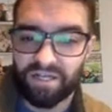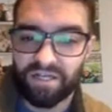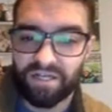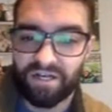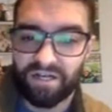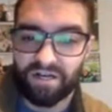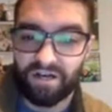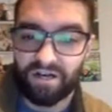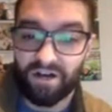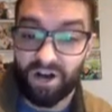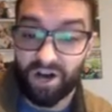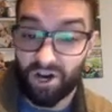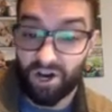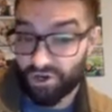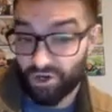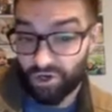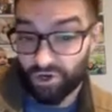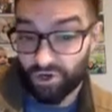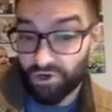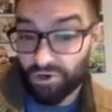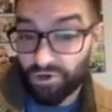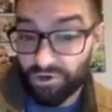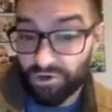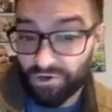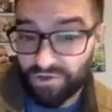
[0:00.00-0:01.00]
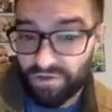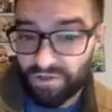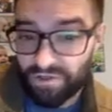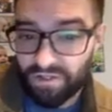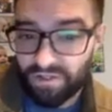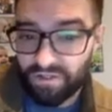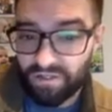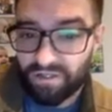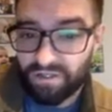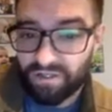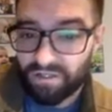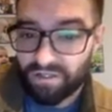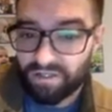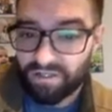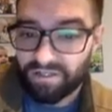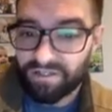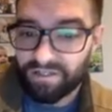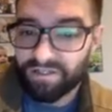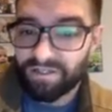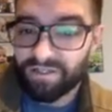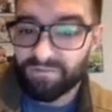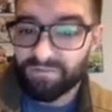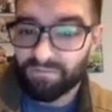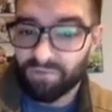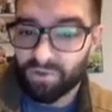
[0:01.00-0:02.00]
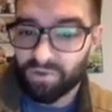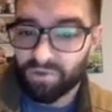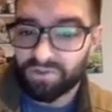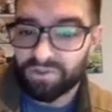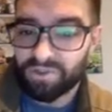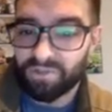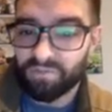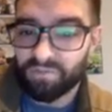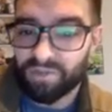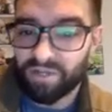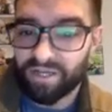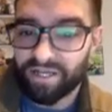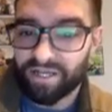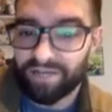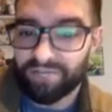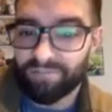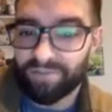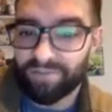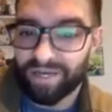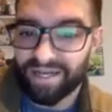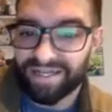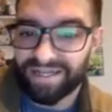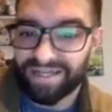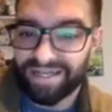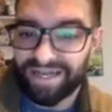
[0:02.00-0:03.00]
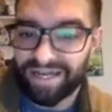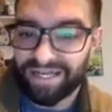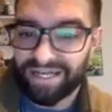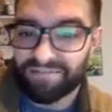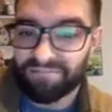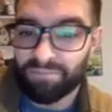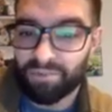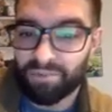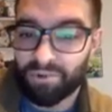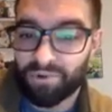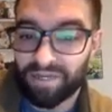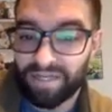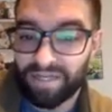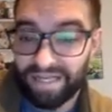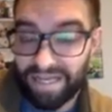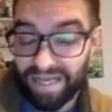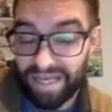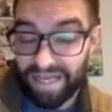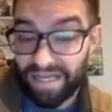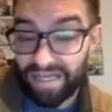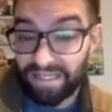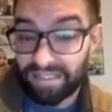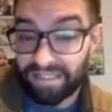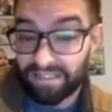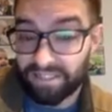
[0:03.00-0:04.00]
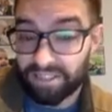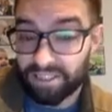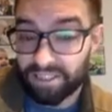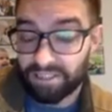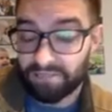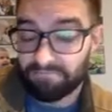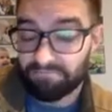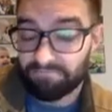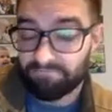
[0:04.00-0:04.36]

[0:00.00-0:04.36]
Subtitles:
on Earth, you're going to multiply it by 9.8.